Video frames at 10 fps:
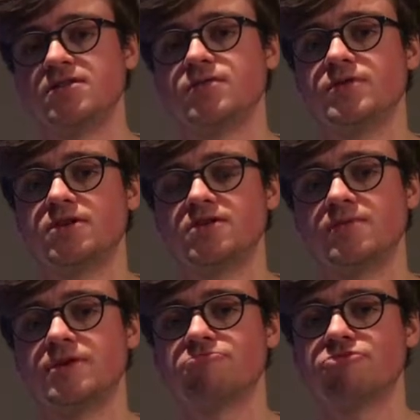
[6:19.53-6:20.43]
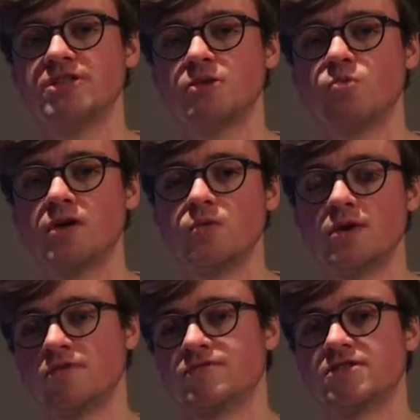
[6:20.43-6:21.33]
So we talked about reason one
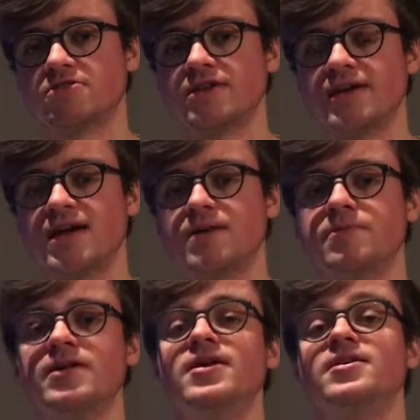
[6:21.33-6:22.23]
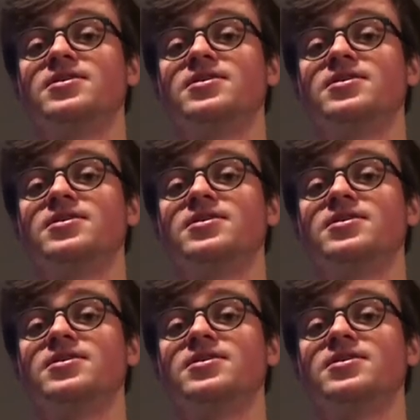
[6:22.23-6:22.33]
why oversteering can happen